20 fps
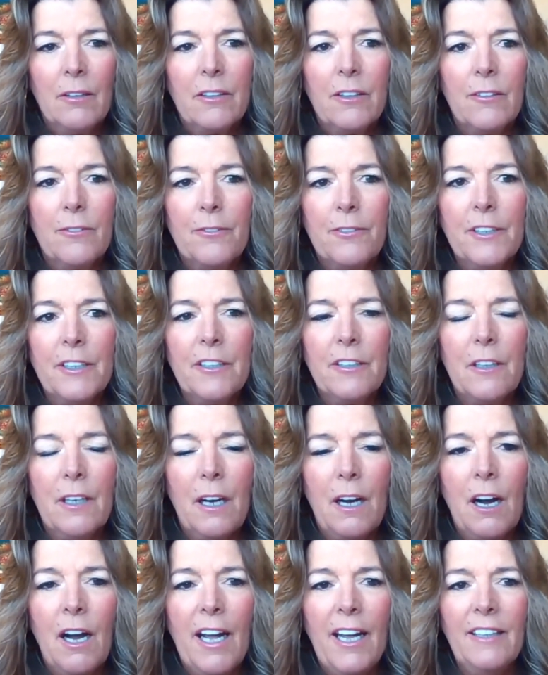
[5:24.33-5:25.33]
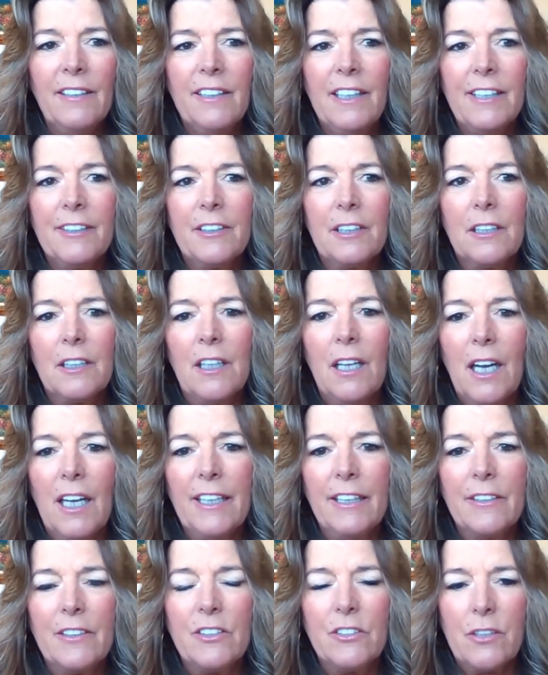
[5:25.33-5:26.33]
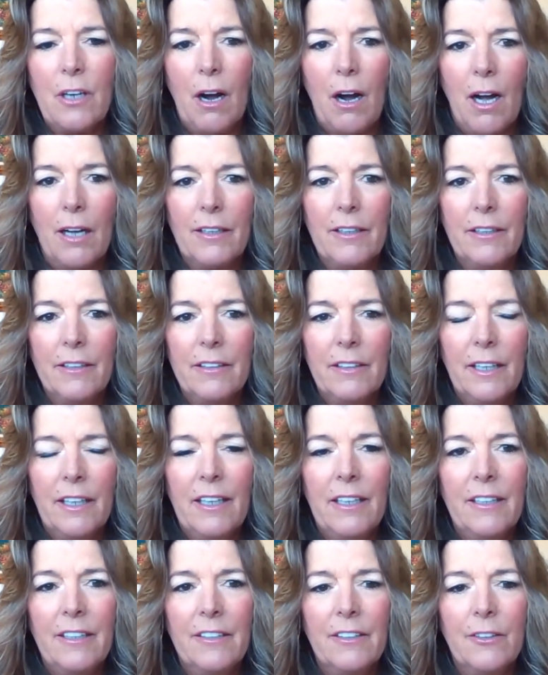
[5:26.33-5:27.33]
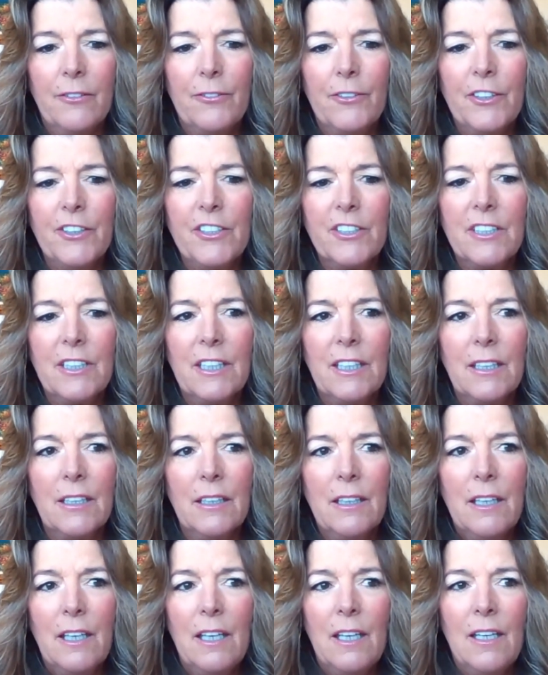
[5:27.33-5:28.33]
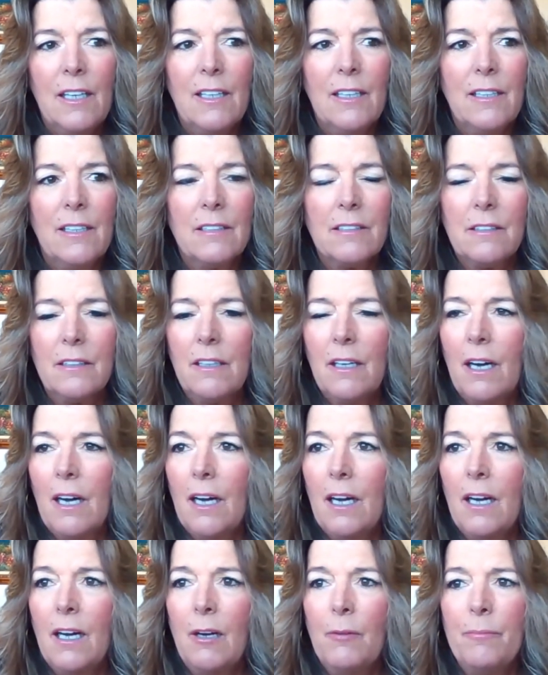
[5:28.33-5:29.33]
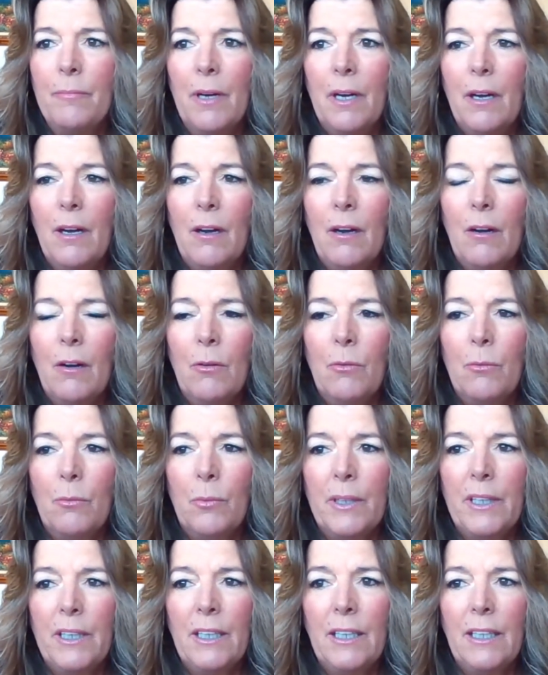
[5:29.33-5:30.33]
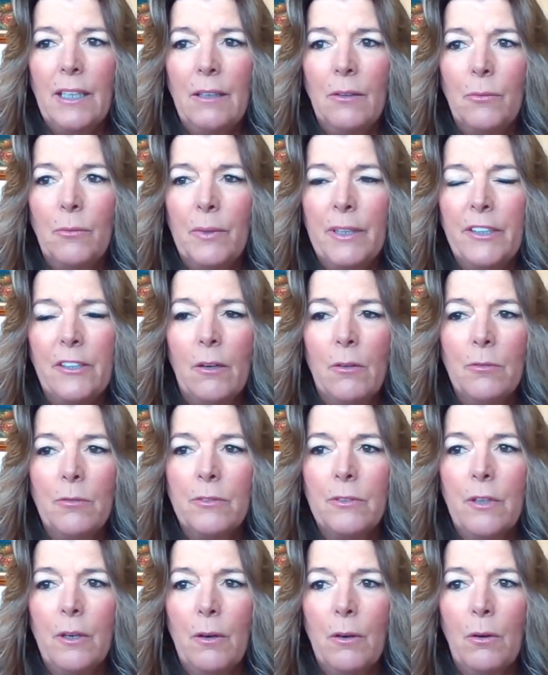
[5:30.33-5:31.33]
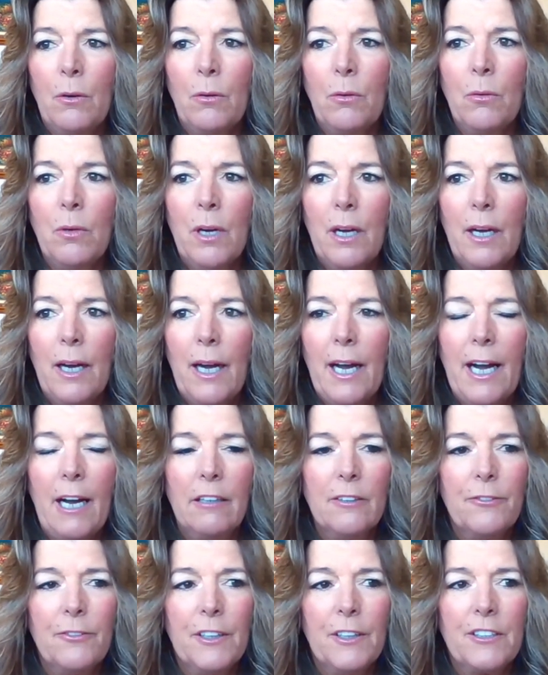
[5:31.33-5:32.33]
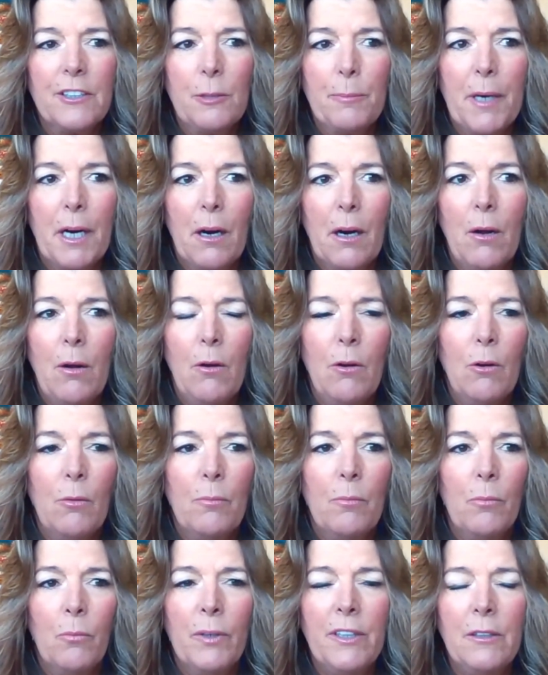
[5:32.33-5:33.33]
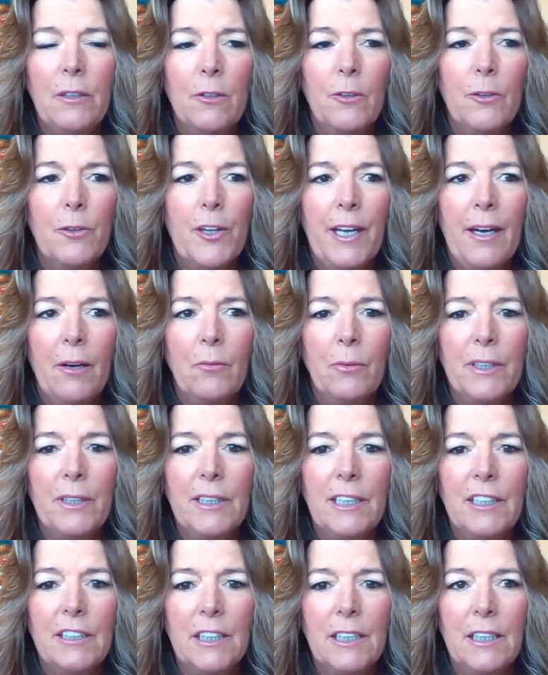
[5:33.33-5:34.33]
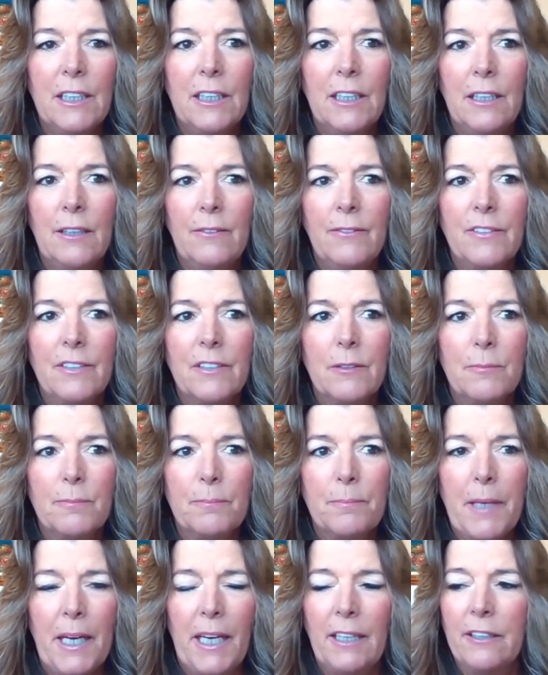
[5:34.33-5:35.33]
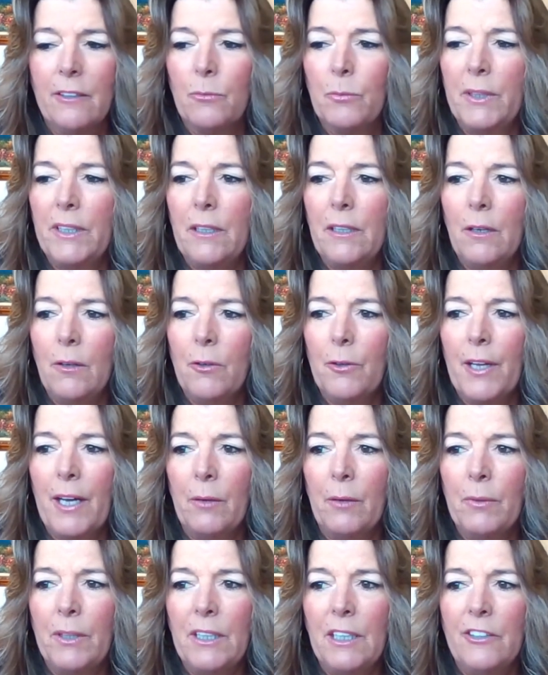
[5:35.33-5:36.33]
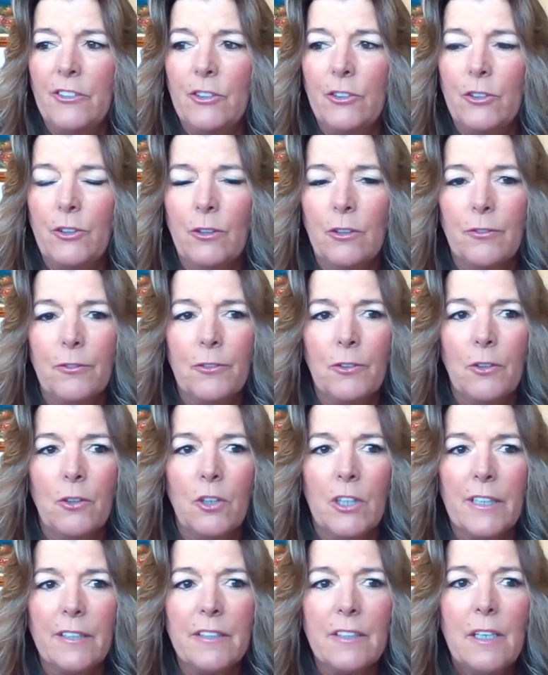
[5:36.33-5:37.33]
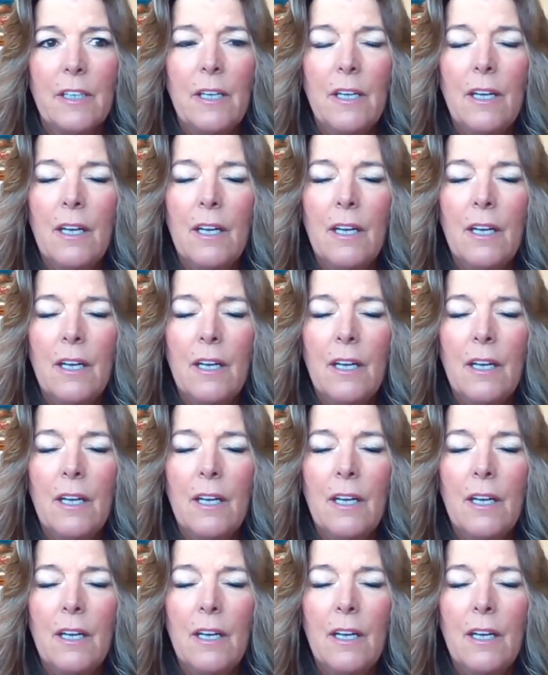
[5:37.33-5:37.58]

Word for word: The first, mm. I let the clients talk. And the first thing is um we we don't know how to fix up our home we know that we need the eaves painted we know that we need to do the floors